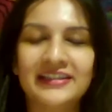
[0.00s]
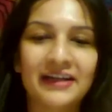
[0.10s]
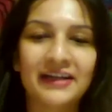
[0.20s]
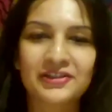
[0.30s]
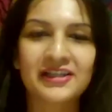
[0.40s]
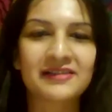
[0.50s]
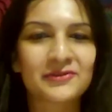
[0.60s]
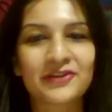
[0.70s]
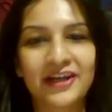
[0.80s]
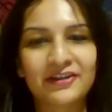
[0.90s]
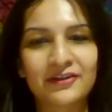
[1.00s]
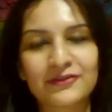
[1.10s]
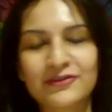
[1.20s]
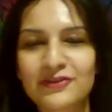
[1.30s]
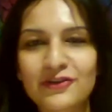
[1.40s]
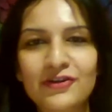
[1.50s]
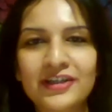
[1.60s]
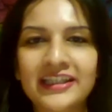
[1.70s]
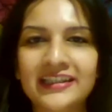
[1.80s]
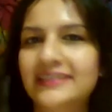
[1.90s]
language helps you write your own
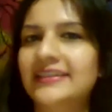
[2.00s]
story,